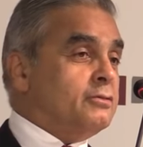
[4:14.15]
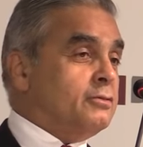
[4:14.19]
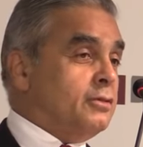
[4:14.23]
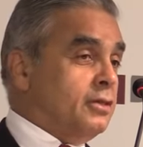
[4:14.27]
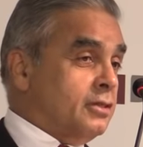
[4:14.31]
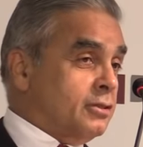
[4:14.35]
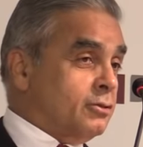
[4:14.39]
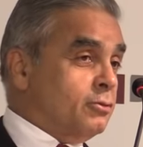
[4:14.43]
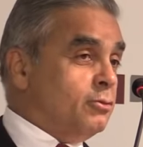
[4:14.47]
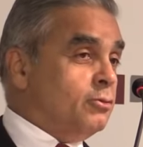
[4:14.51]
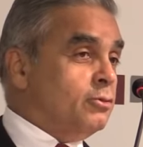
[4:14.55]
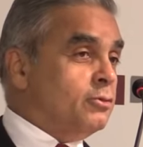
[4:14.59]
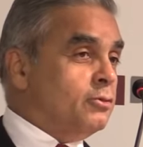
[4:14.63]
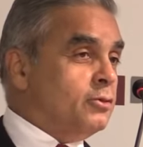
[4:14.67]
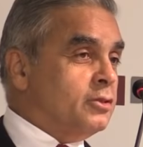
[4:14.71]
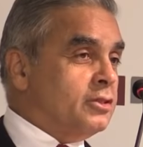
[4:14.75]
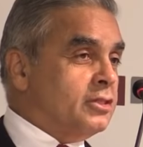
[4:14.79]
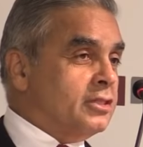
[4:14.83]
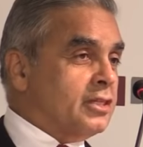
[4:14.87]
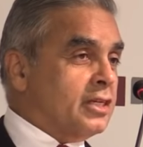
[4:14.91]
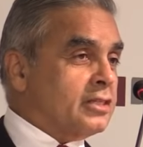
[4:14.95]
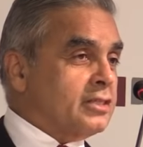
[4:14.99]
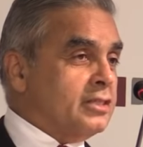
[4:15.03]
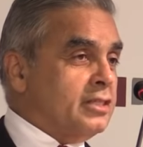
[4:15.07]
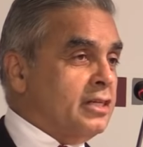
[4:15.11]
a school which
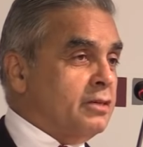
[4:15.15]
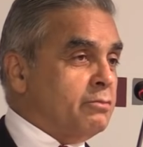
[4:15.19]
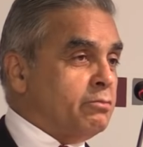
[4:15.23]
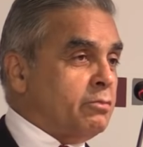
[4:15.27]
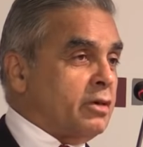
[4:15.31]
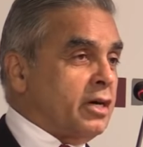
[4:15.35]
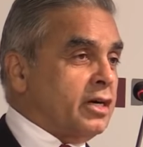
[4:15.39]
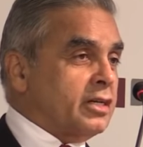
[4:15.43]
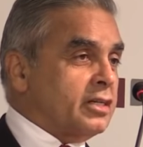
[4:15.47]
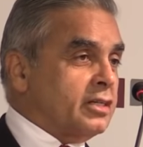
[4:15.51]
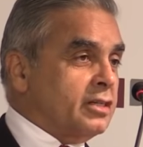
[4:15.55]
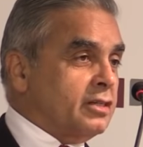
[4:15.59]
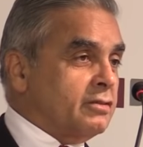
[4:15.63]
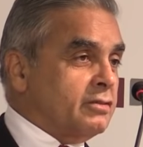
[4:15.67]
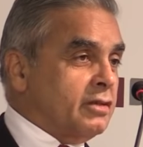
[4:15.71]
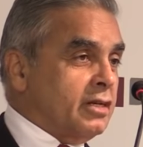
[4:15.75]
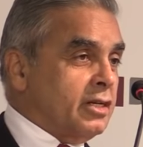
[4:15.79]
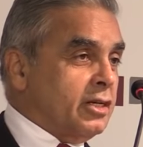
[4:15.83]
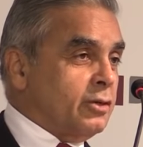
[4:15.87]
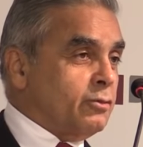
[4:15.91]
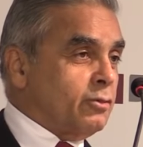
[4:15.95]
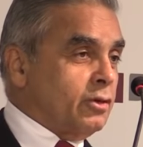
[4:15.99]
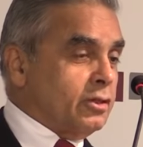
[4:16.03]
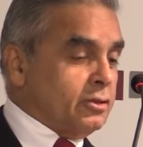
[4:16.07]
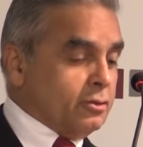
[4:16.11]
is actually a partner of the
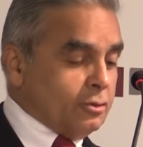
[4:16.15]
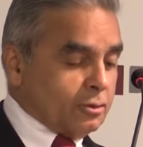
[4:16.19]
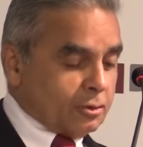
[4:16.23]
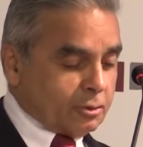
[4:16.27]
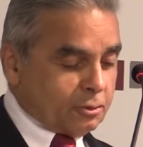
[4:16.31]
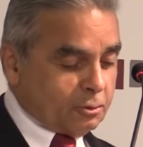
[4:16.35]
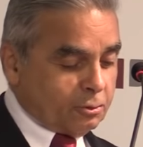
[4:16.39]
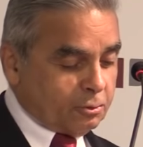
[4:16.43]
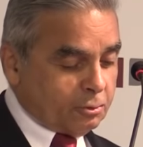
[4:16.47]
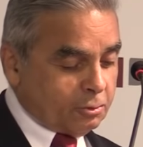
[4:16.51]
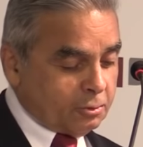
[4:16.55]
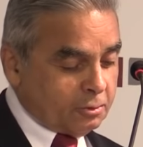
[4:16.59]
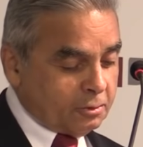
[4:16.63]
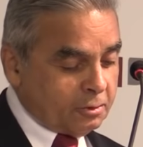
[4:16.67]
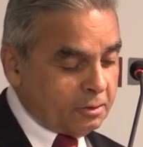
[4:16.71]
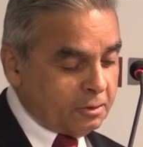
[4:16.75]
Lee Kuan Yew School,